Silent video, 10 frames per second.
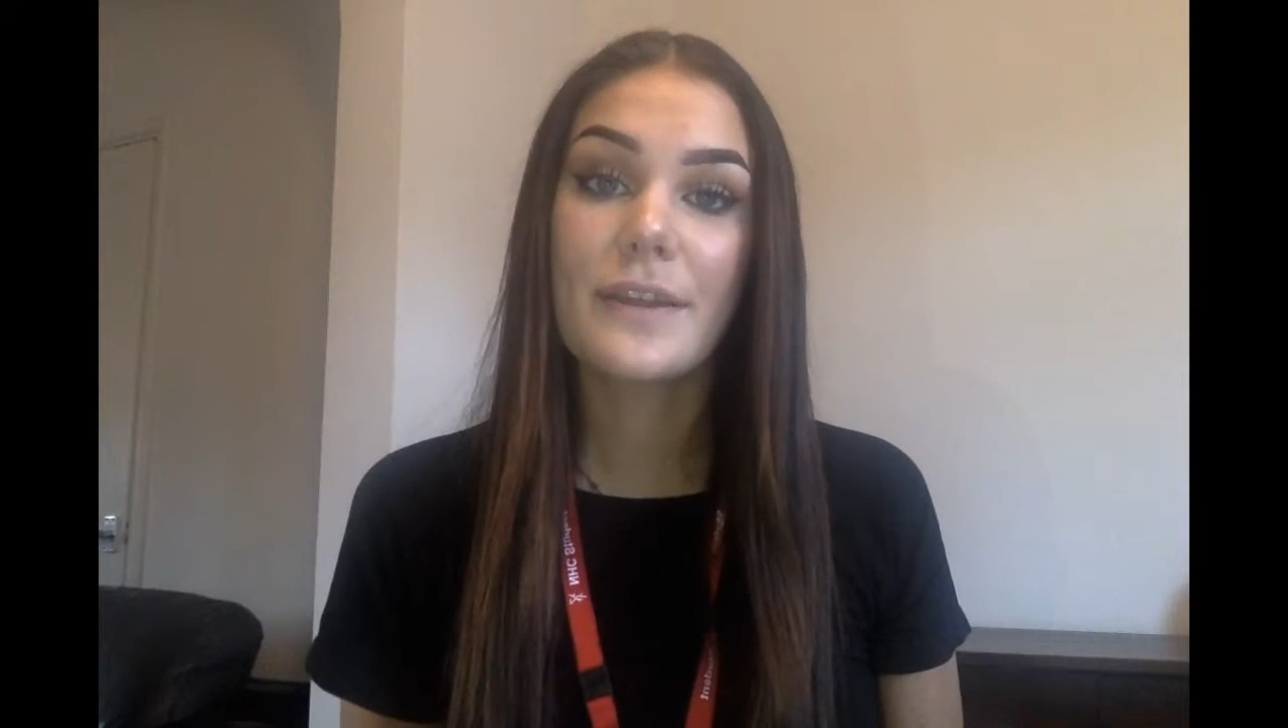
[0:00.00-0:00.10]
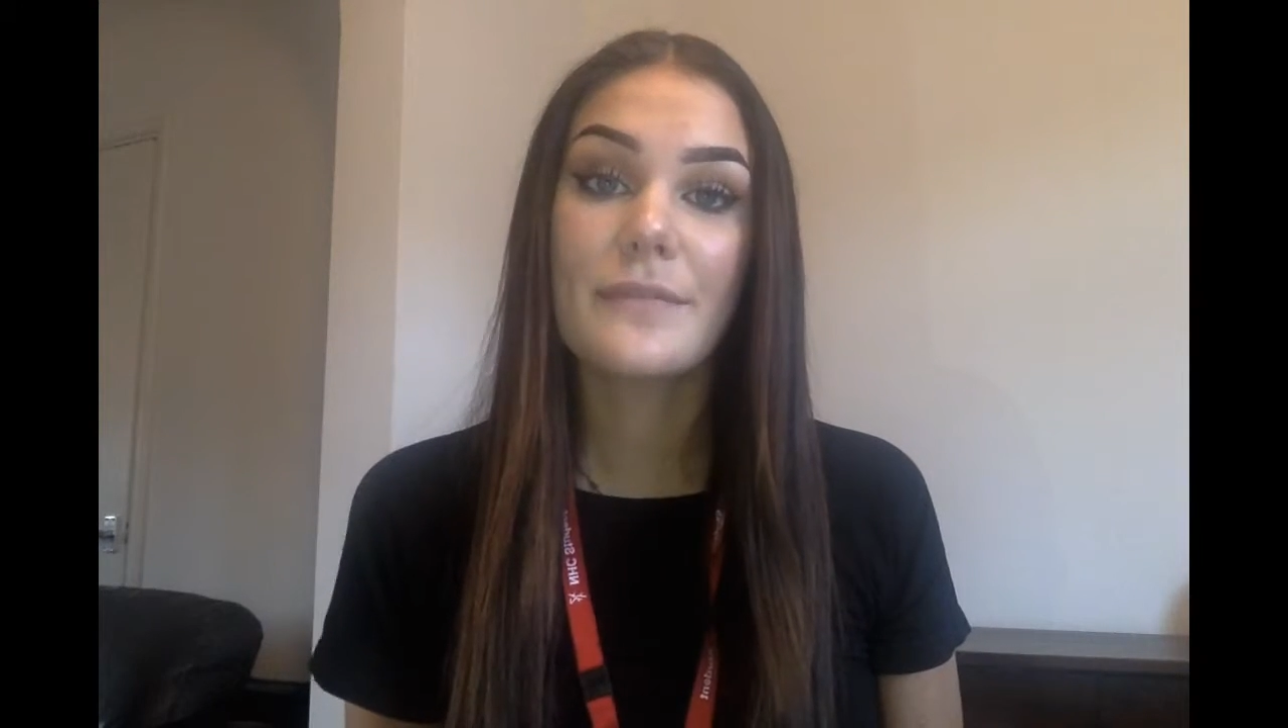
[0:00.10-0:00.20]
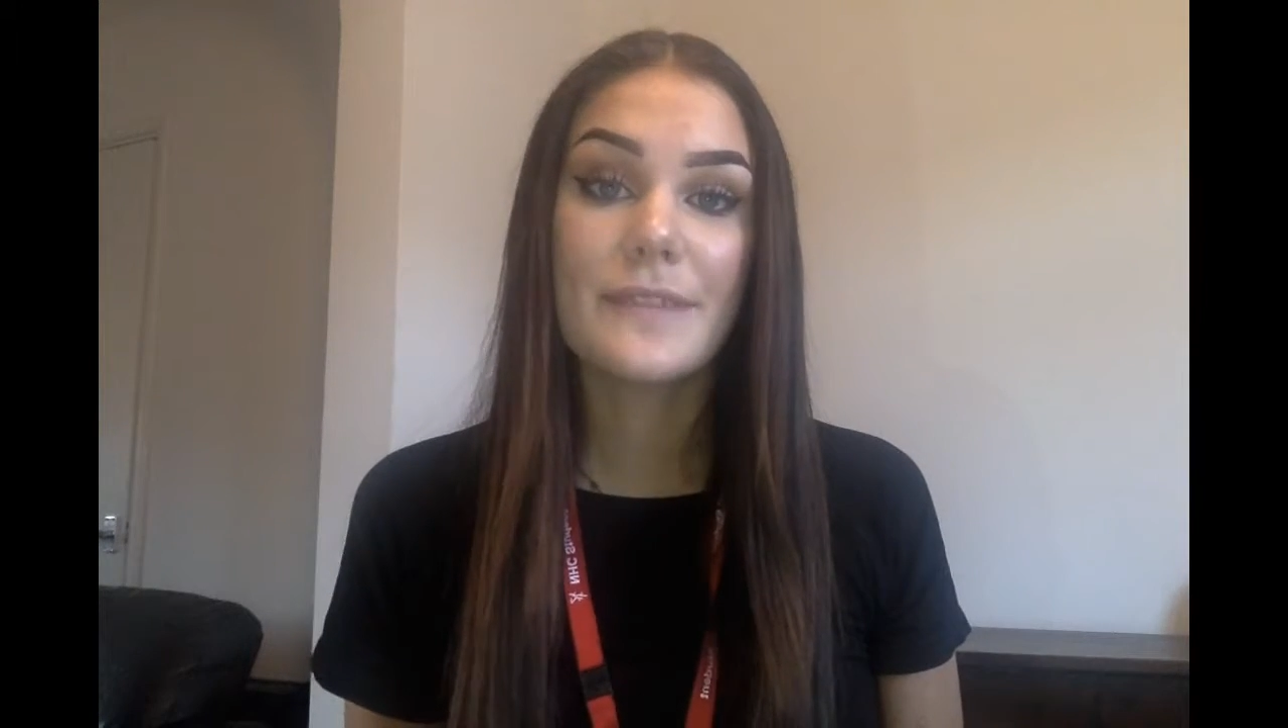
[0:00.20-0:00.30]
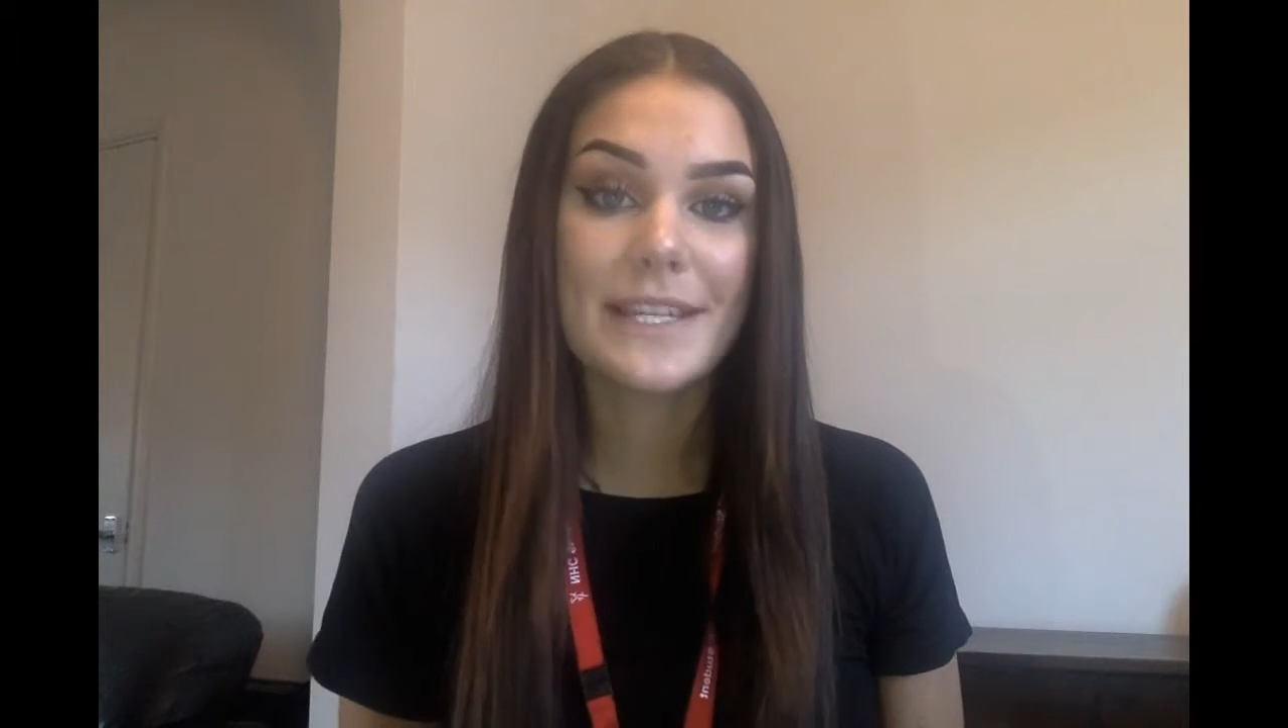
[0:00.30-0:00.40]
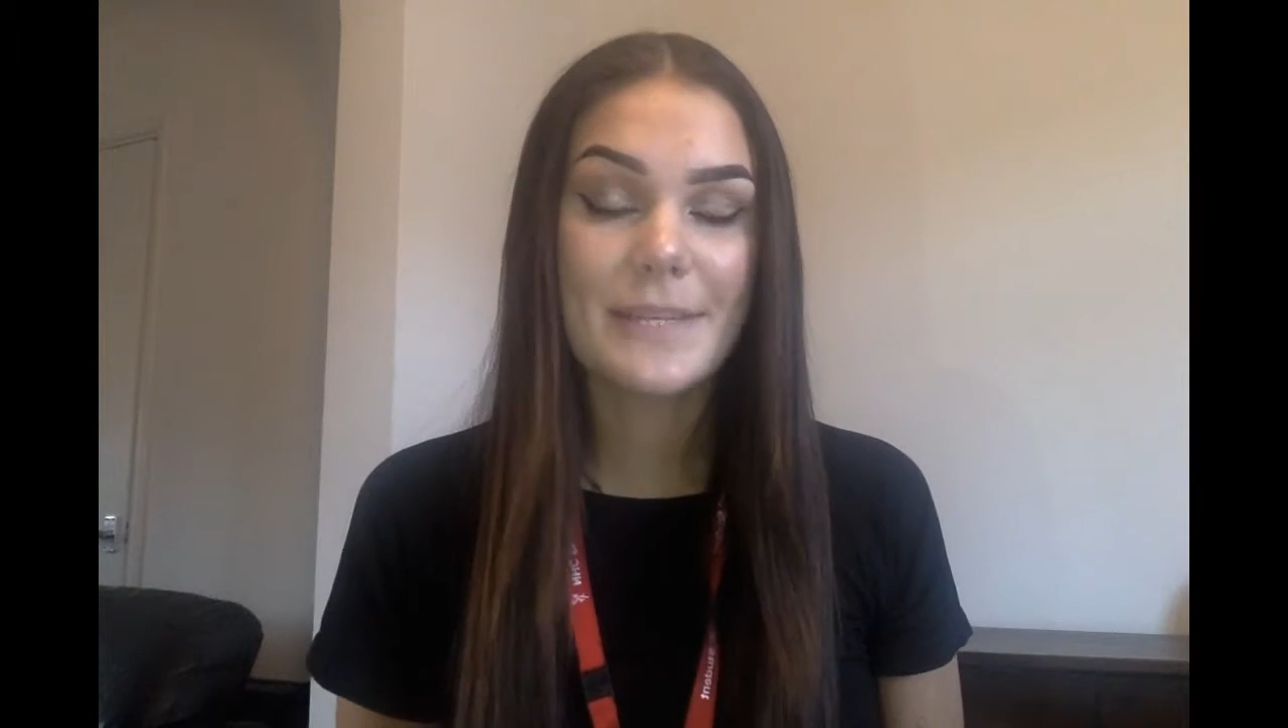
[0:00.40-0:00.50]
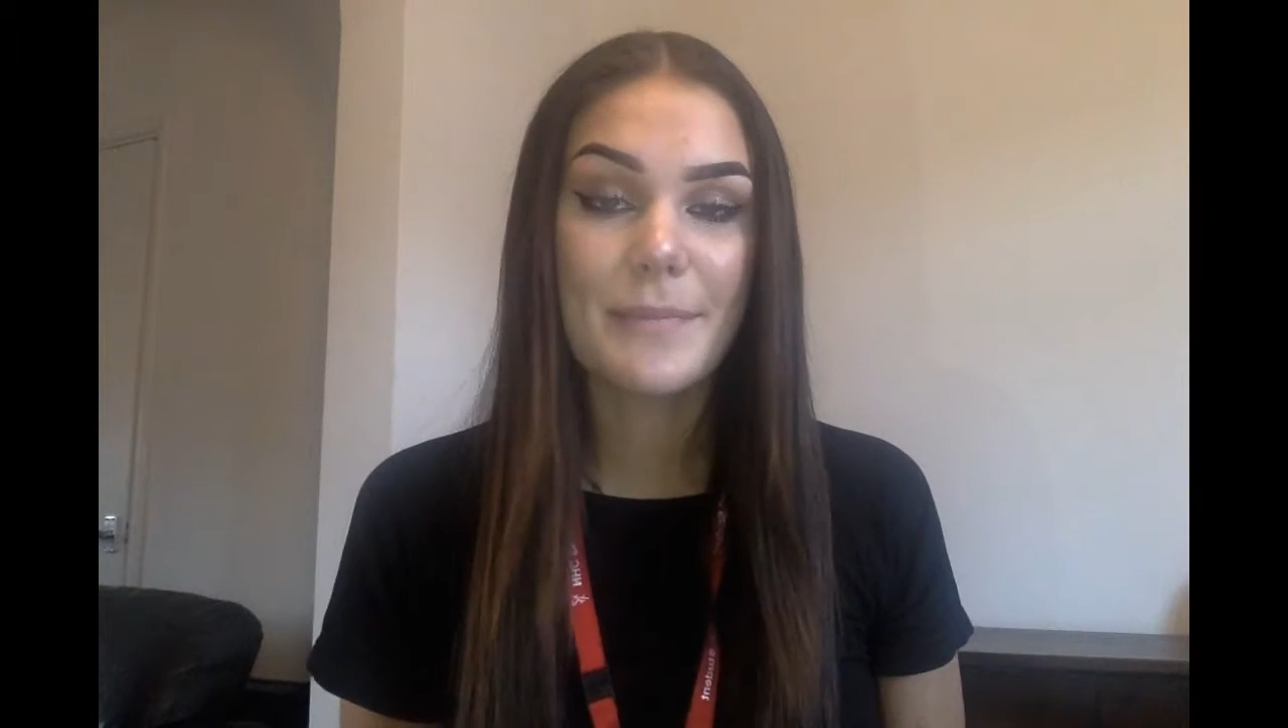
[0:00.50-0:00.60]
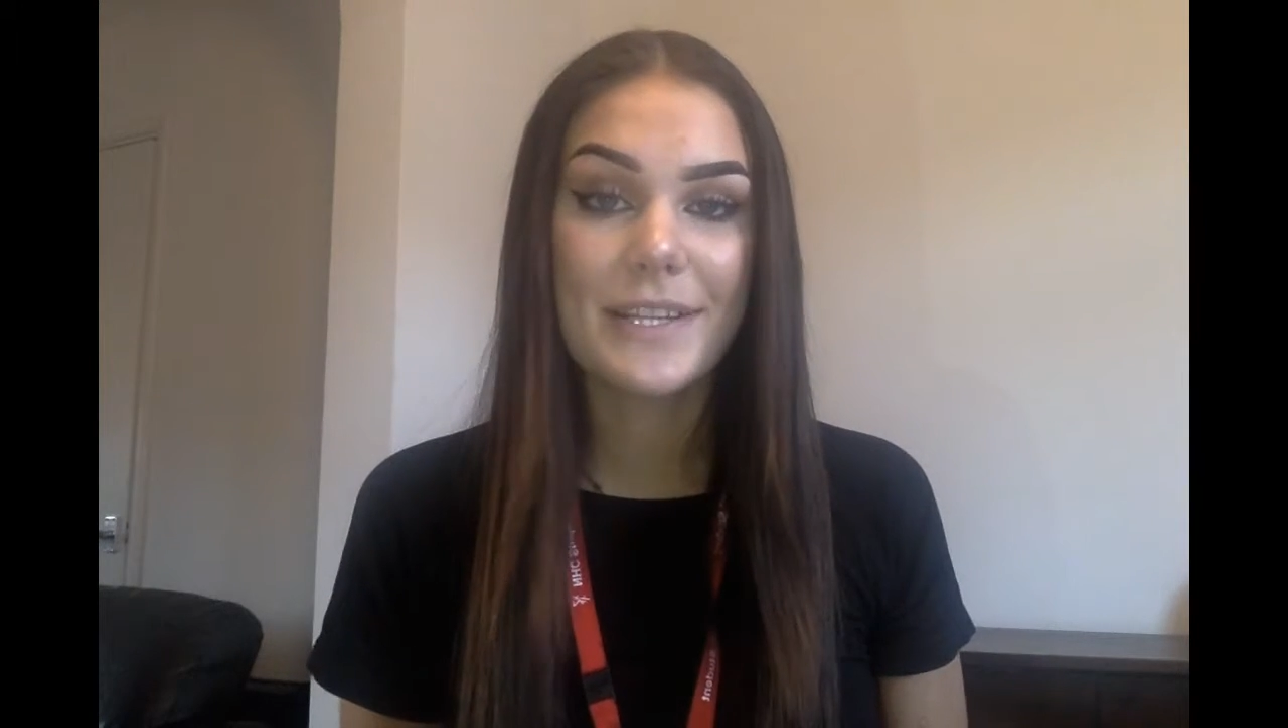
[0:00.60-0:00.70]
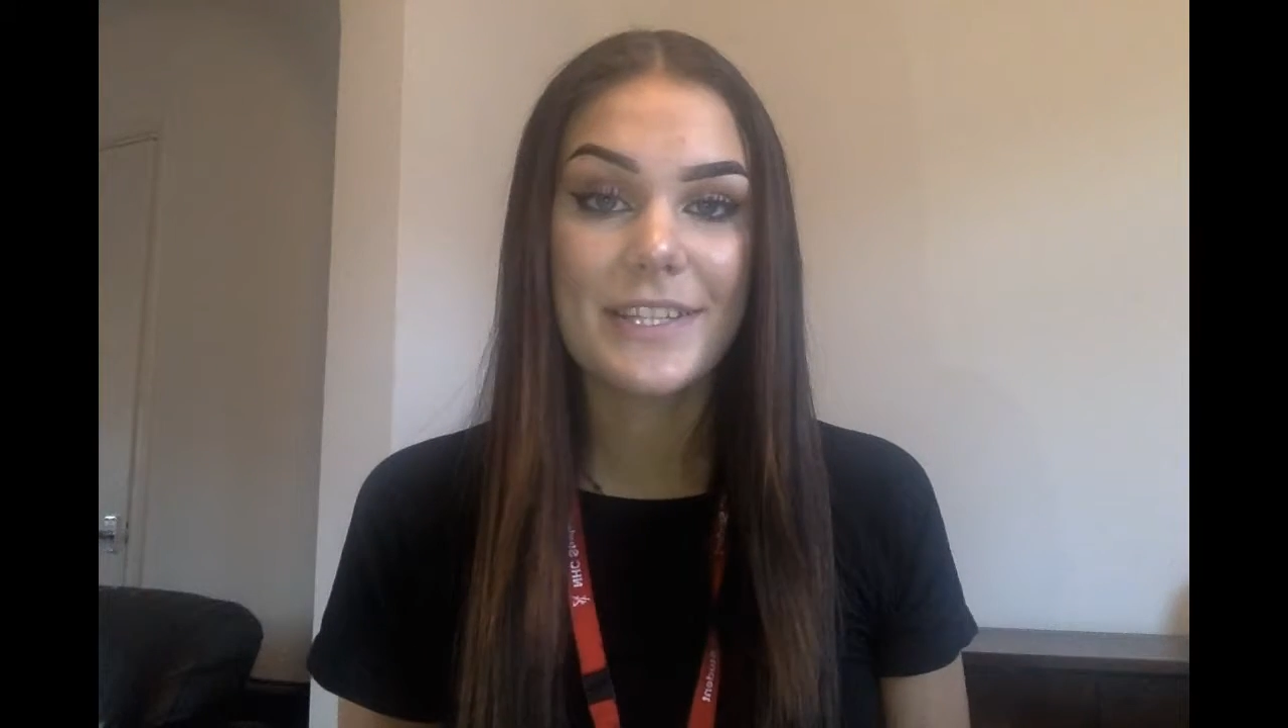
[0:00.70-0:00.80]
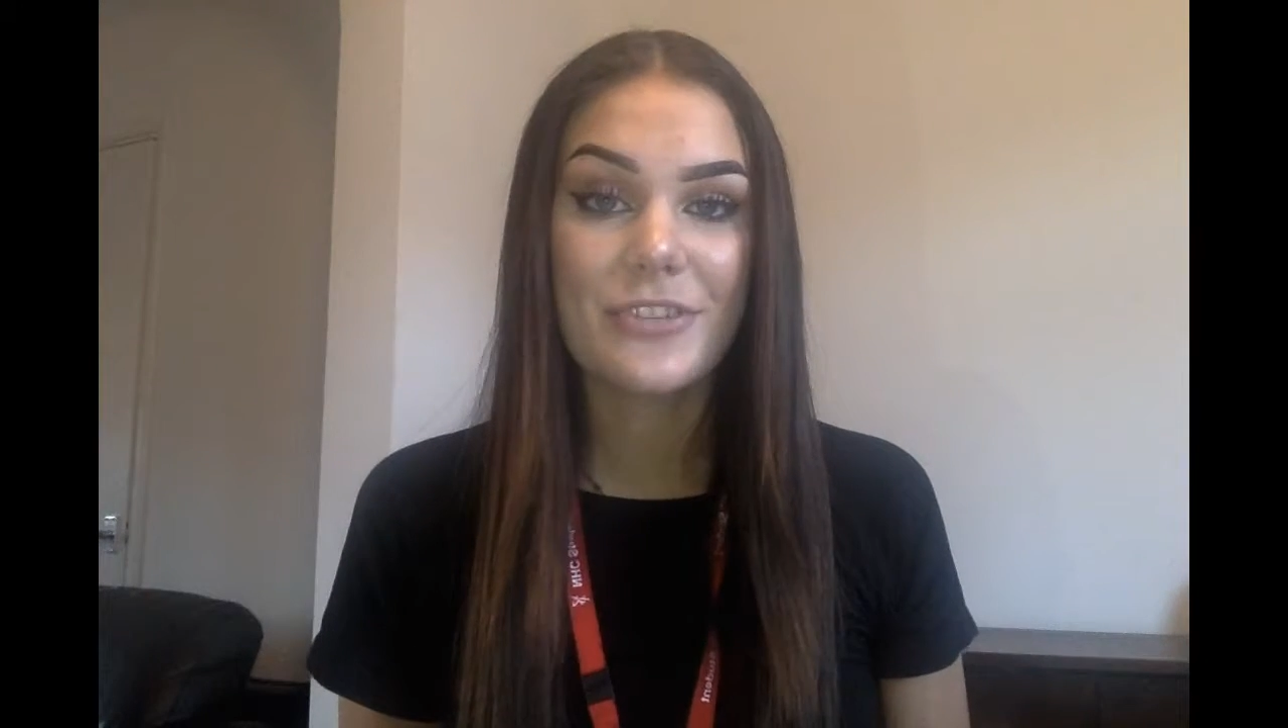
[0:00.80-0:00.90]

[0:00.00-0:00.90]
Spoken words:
and flexibility